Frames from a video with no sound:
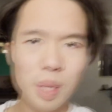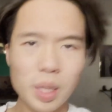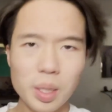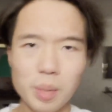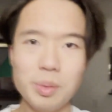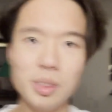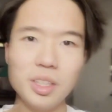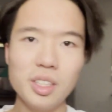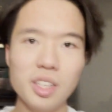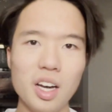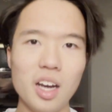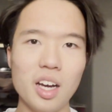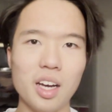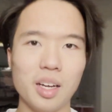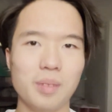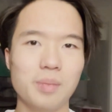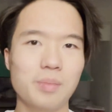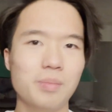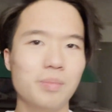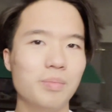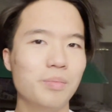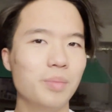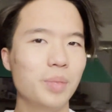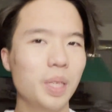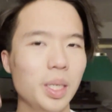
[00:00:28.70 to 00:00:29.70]
Maybe
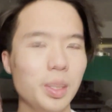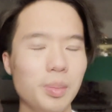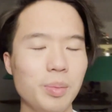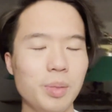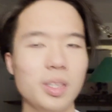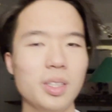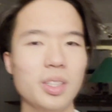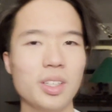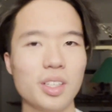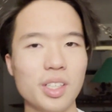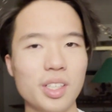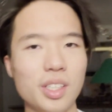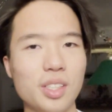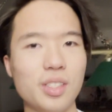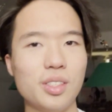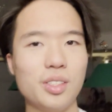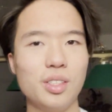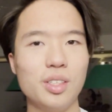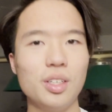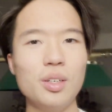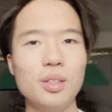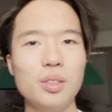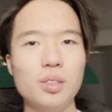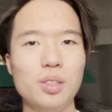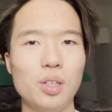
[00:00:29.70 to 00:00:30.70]
not. Maybe there is
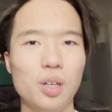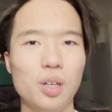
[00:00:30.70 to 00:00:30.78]
still